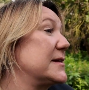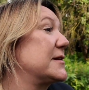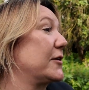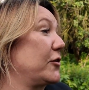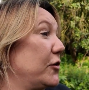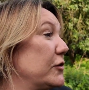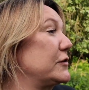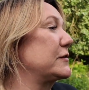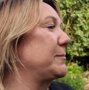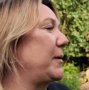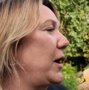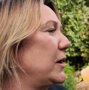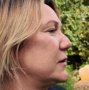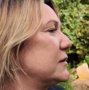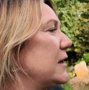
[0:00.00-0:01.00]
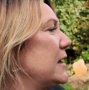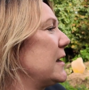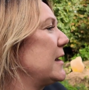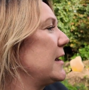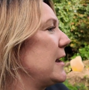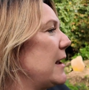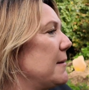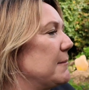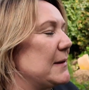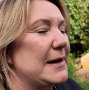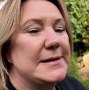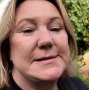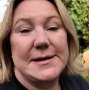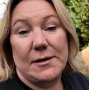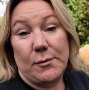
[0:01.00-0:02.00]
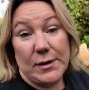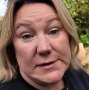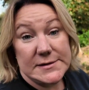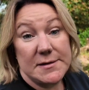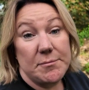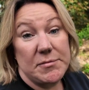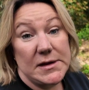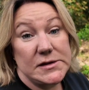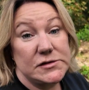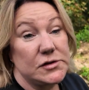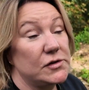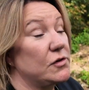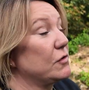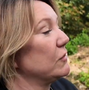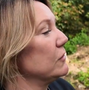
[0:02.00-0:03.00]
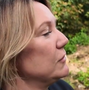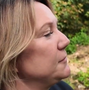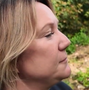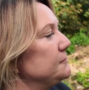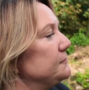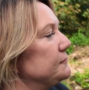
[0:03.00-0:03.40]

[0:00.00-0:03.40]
a good spot, but I still want something secure.